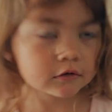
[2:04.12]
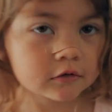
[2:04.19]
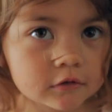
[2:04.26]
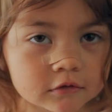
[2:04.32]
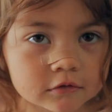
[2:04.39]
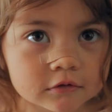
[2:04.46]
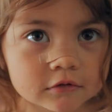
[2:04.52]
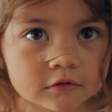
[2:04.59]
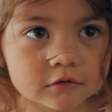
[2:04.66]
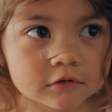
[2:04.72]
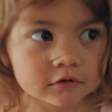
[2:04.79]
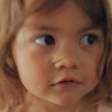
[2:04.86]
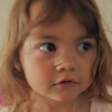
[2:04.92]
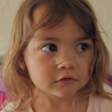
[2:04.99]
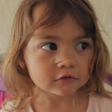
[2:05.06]
What
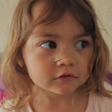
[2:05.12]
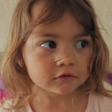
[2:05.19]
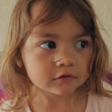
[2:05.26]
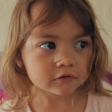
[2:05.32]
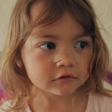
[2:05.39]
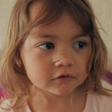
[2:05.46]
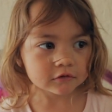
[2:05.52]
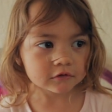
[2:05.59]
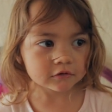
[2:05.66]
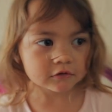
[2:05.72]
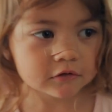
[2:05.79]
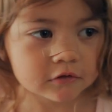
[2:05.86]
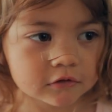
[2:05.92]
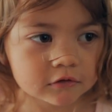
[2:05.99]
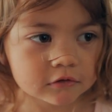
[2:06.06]
do you
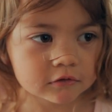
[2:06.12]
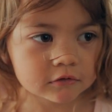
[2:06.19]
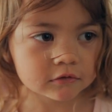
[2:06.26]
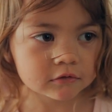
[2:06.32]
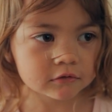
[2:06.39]
know?